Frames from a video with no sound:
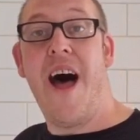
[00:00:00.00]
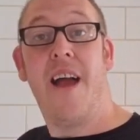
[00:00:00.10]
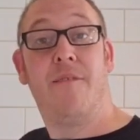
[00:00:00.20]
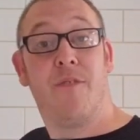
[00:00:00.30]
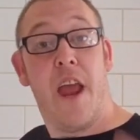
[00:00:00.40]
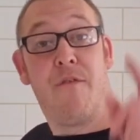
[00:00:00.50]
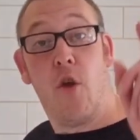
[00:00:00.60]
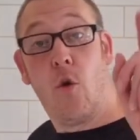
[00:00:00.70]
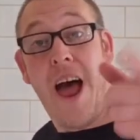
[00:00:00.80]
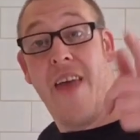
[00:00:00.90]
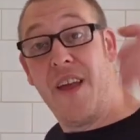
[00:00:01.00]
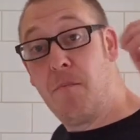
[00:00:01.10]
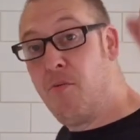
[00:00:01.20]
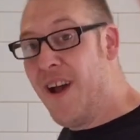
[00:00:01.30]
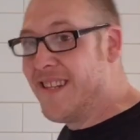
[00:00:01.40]
that. If you like
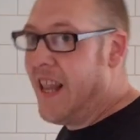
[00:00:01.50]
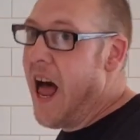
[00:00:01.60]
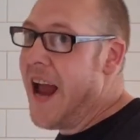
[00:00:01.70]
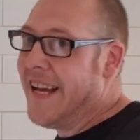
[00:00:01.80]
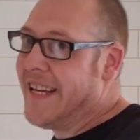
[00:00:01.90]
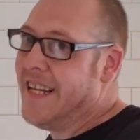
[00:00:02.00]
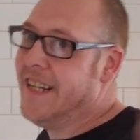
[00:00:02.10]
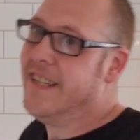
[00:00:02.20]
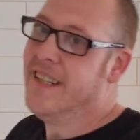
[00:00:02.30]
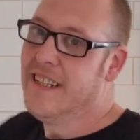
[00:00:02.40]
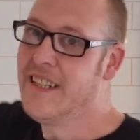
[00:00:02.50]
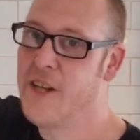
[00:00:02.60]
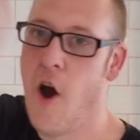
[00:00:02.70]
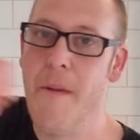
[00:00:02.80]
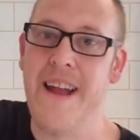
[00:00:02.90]
this, press like,
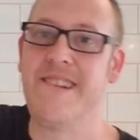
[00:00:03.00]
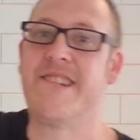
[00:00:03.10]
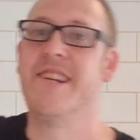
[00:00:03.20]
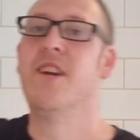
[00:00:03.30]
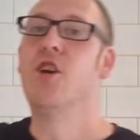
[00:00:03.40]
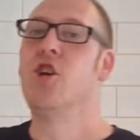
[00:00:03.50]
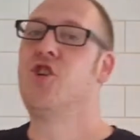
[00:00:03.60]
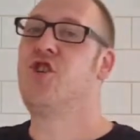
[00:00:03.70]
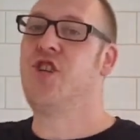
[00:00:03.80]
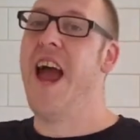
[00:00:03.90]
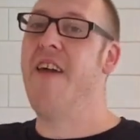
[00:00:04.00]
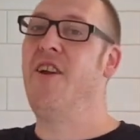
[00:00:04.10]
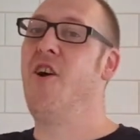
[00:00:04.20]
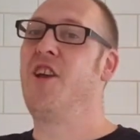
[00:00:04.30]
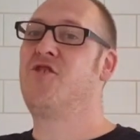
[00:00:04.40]
comment,
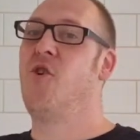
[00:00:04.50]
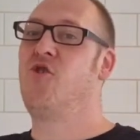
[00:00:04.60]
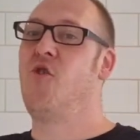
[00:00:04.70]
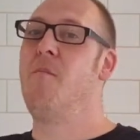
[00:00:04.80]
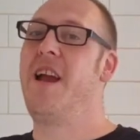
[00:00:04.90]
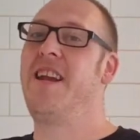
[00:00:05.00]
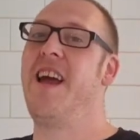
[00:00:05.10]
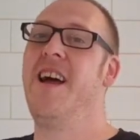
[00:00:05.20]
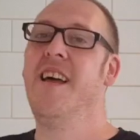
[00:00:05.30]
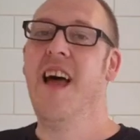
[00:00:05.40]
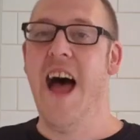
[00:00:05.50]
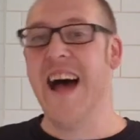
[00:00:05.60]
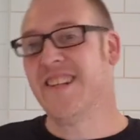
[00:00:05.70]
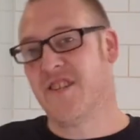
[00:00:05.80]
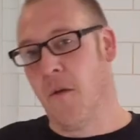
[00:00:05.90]
share it on your social media,
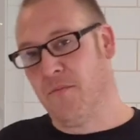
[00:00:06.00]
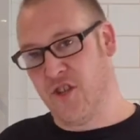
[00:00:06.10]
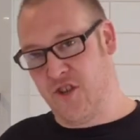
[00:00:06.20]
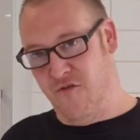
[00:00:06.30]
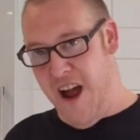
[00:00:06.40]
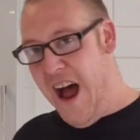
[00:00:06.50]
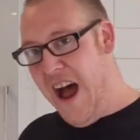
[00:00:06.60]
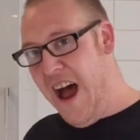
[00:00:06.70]
and subscribe.